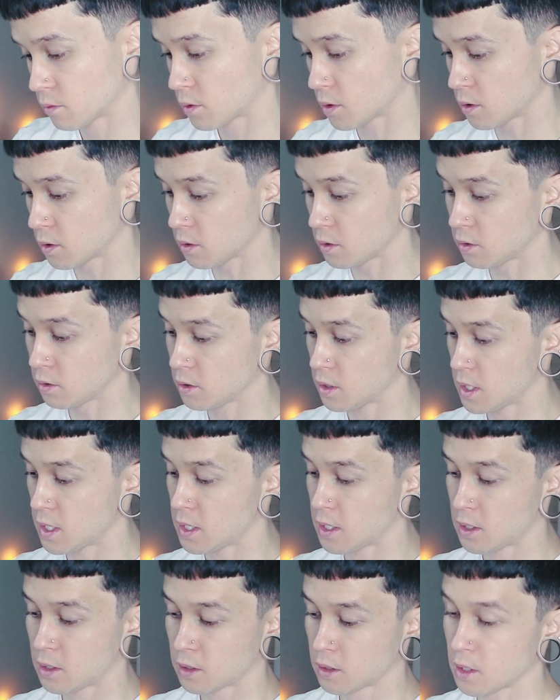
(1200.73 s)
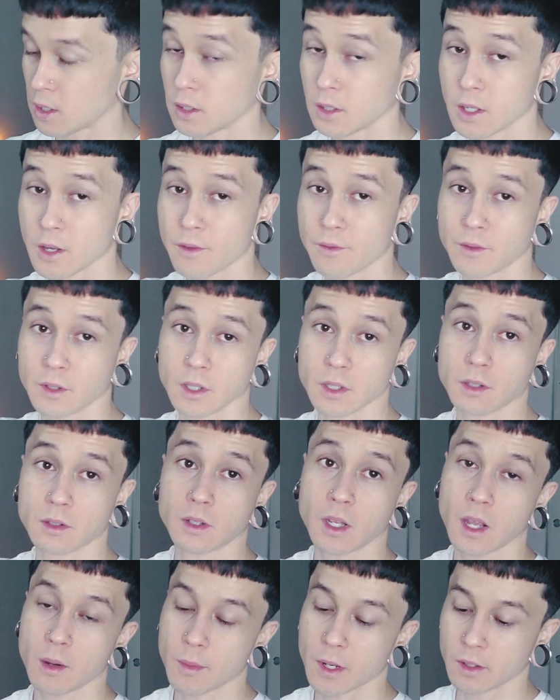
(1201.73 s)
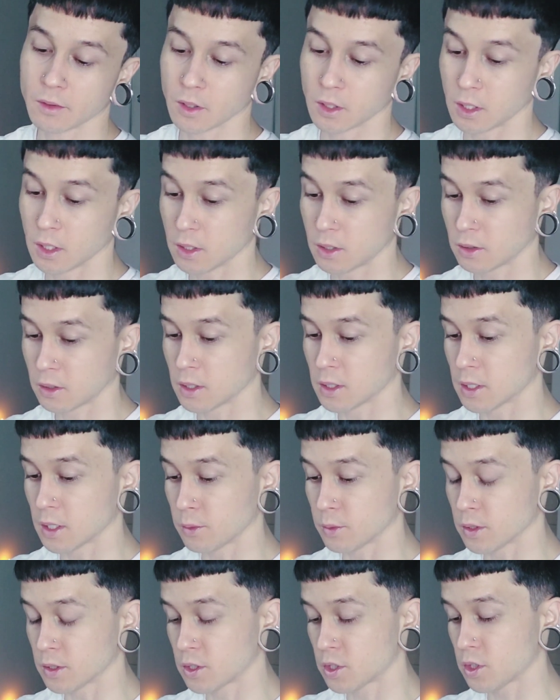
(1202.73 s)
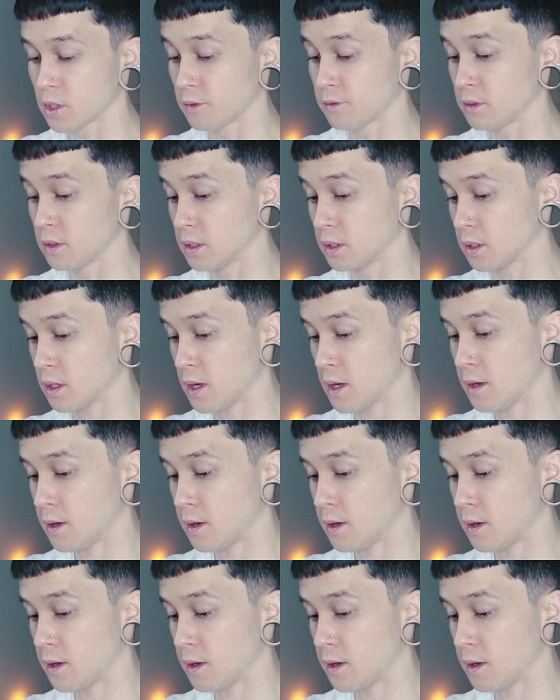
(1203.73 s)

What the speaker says: Okay, Death just came out again because I was shuffling.